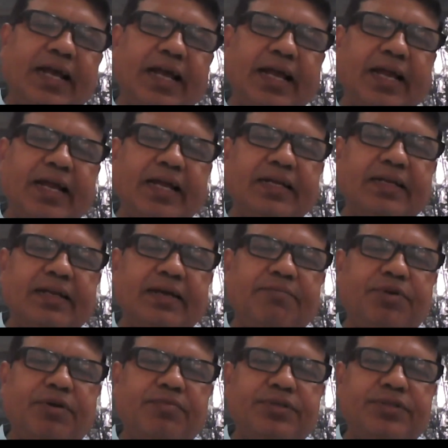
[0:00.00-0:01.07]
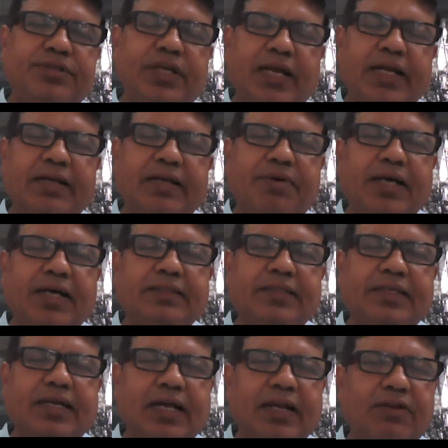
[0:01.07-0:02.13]
And
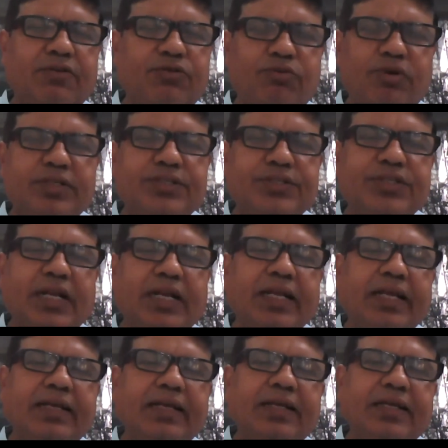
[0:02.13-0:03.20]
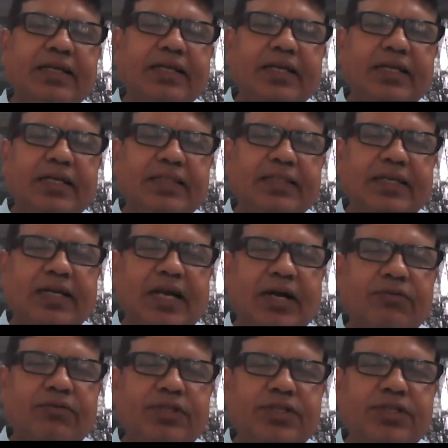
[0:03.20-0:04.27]
Father Kallur was telling that
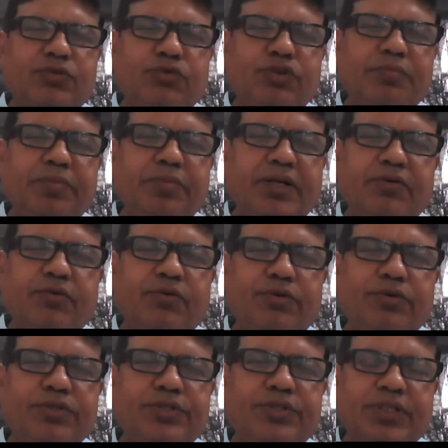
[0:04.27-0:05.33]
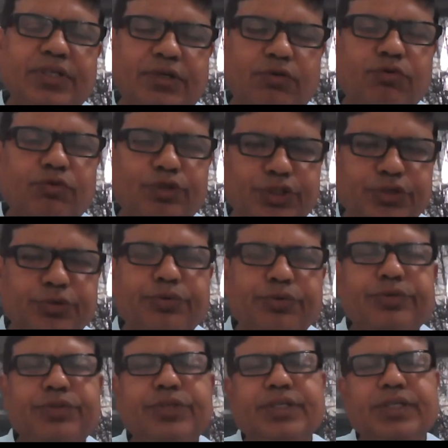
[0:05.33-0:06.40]
how this woman who is
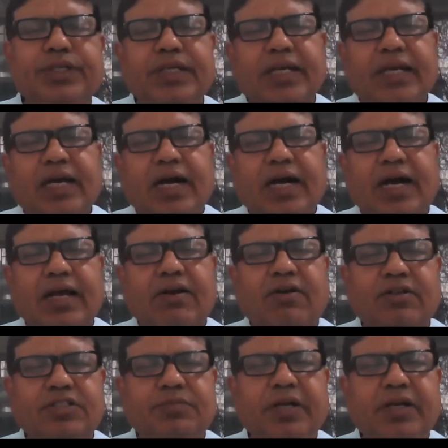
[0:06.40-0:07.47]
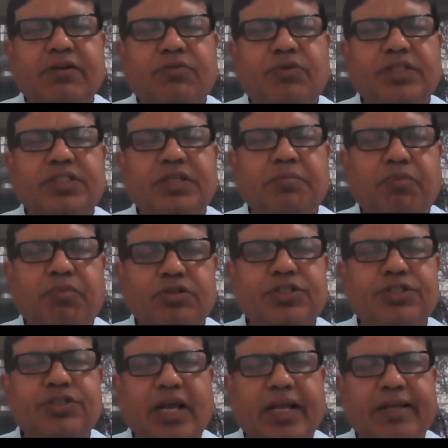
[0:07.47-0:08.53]
widowed, her husband was a
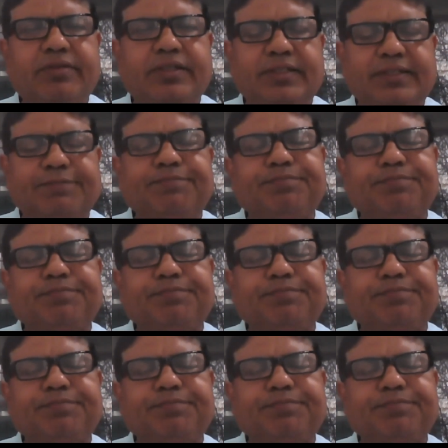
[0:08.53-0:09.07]
bus driver.